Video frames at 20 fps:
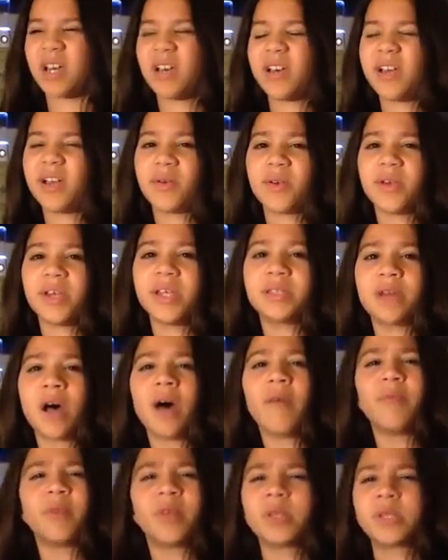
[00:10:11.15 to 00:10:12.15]
not like really
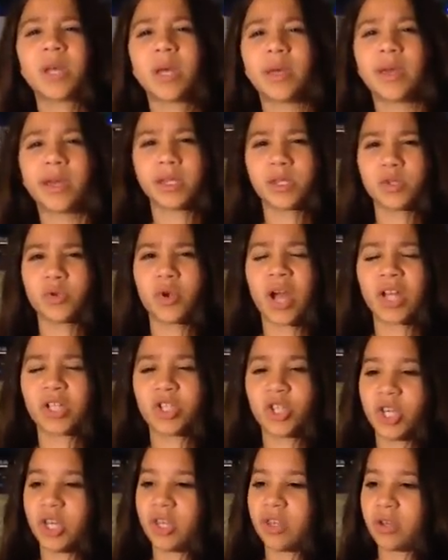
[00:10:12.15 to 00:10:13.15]
soft, but it's not like
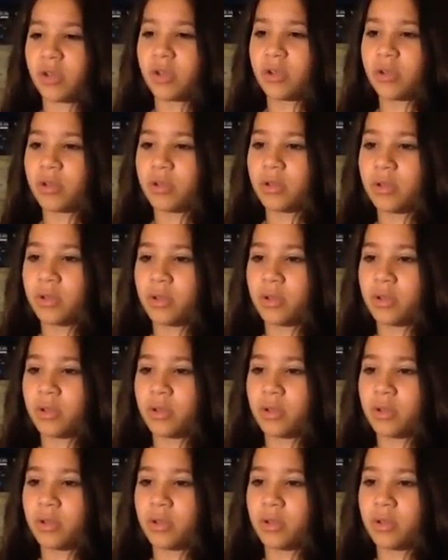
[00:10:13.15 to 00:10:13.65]
scratchy either.